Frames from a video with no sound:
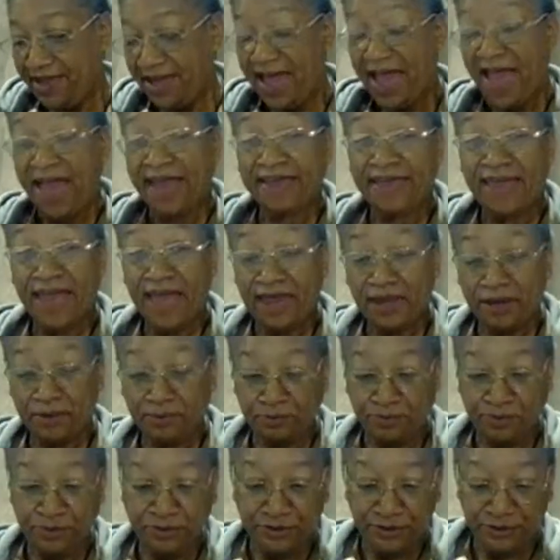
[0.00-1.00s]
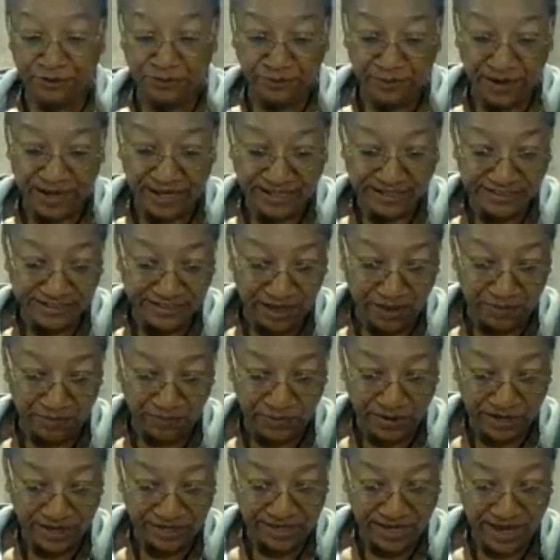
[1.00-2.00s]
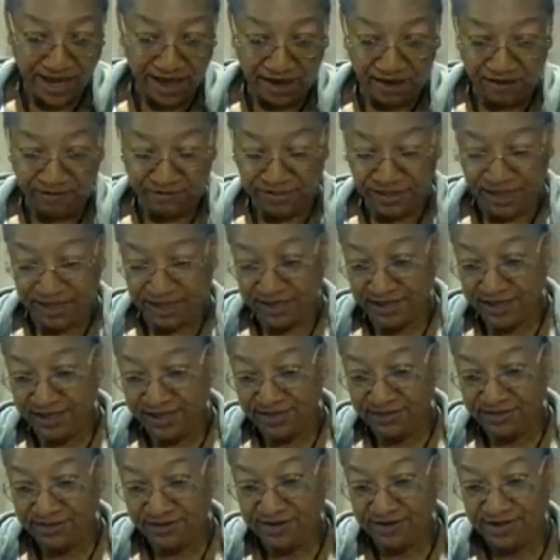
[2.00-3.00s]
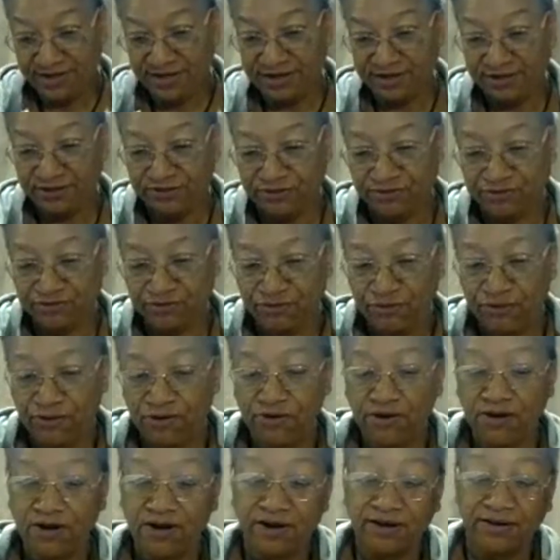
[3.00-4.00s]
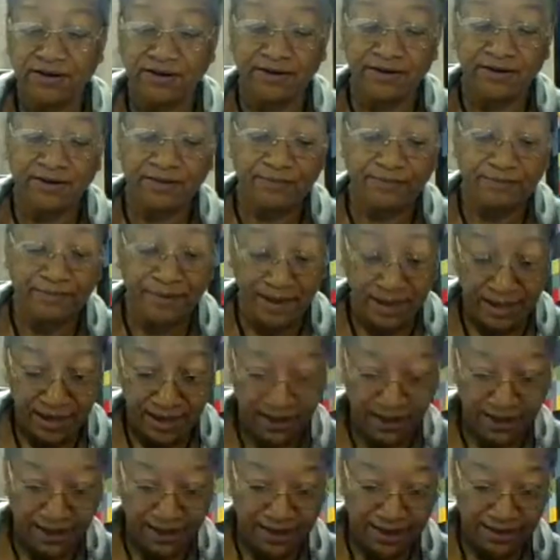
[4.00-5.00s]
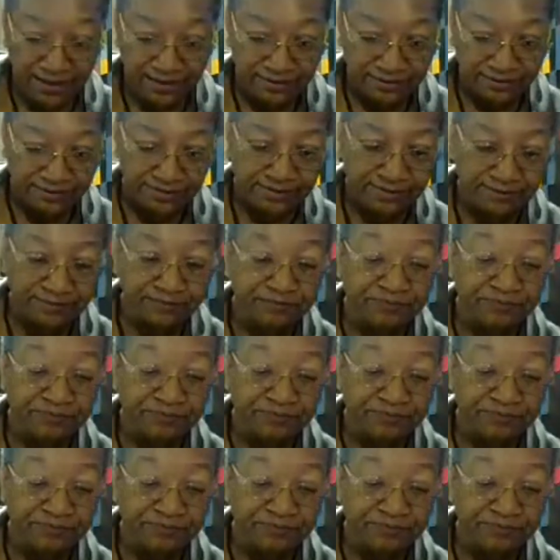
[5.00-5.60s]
I got them put away somewhere, y'all. They either in a drawer or a bag, or